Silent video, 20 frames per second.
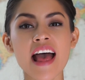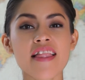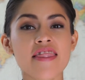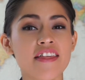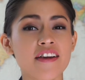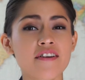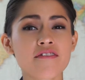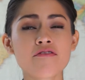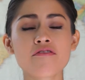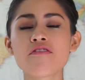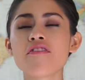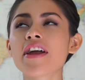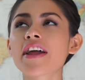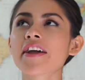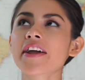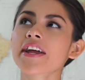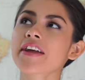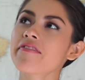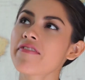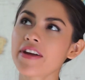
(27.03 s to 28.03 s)
They're
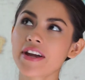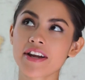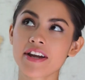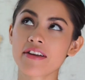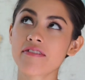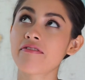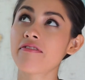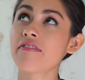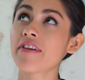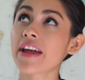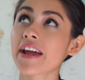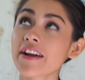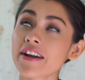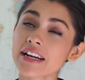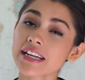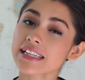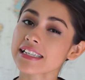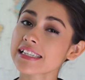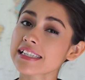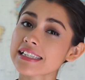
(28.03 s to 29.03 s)
very, very,
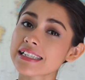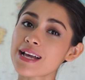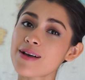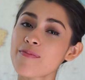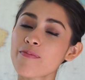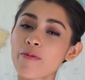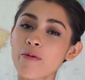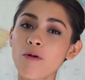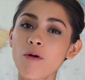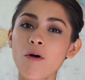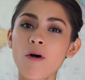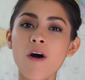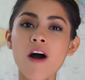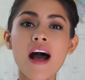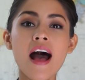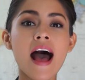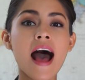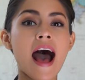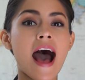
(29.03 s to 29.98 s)
very simple.